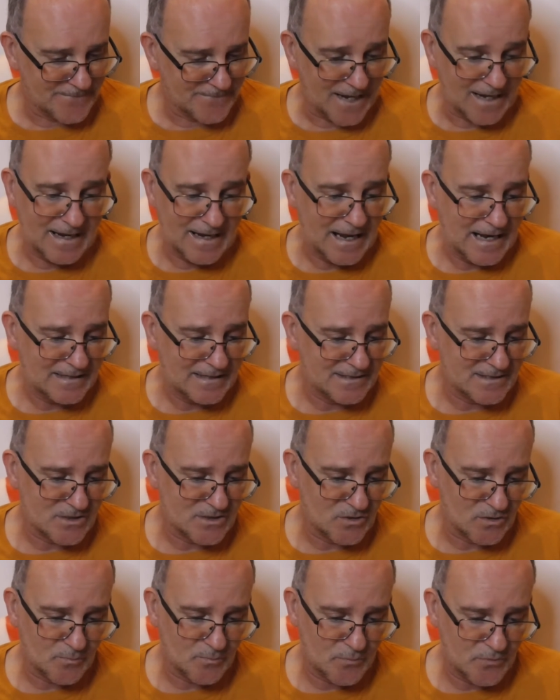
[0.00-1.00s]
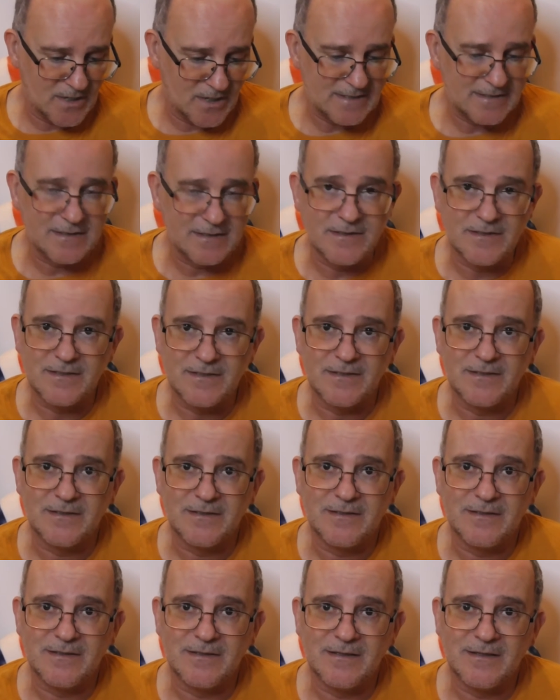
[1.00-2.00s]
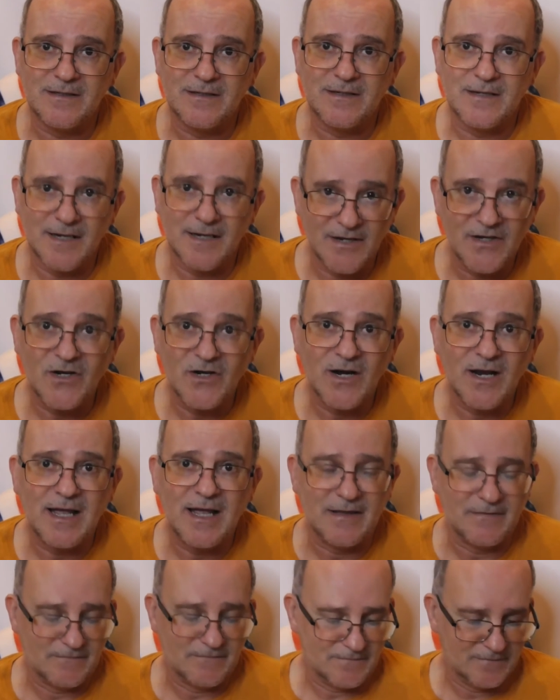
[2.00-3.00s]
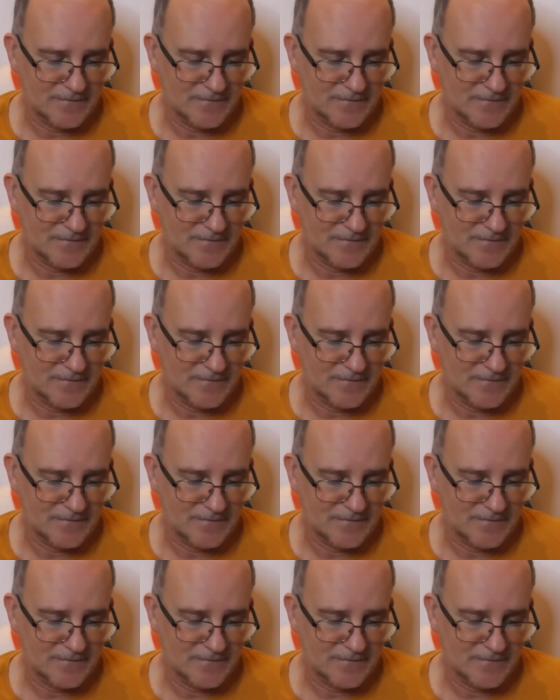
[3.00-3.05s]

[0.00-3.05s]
Light is not present in your life.